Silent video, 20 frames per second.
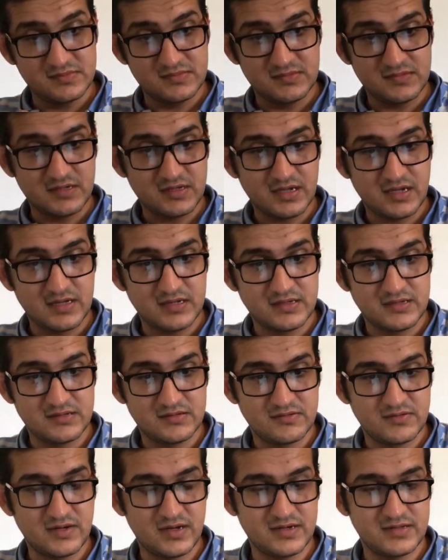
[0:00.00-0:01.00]
okay,
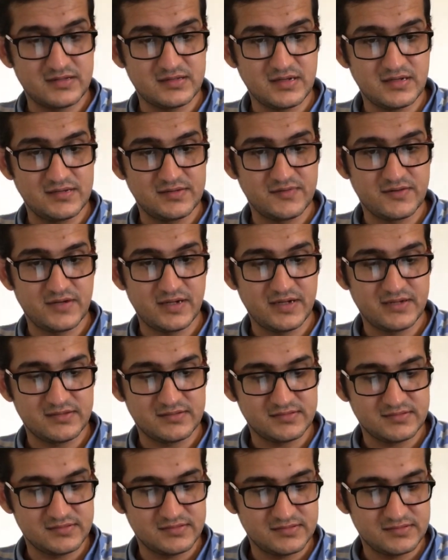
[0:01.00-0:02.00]
United States for now.
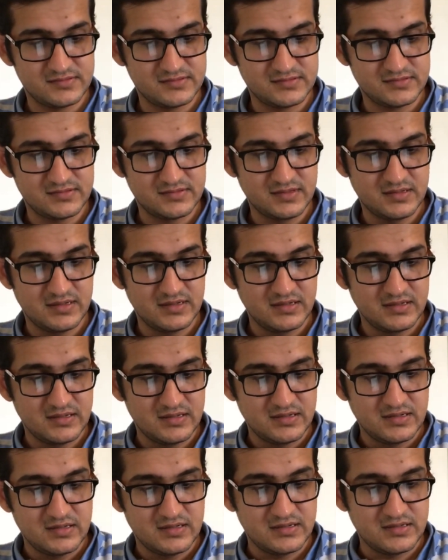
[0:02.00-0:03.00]

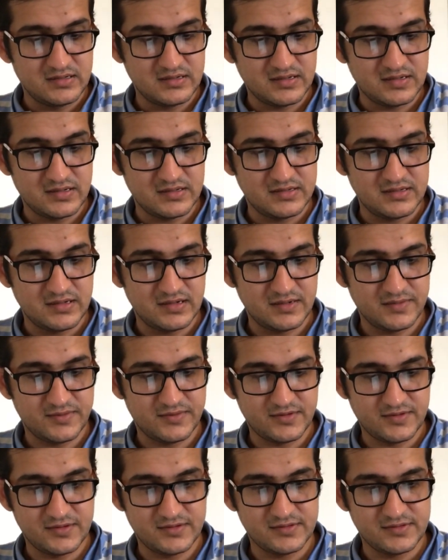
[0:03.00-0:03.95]
Okay, Singapore.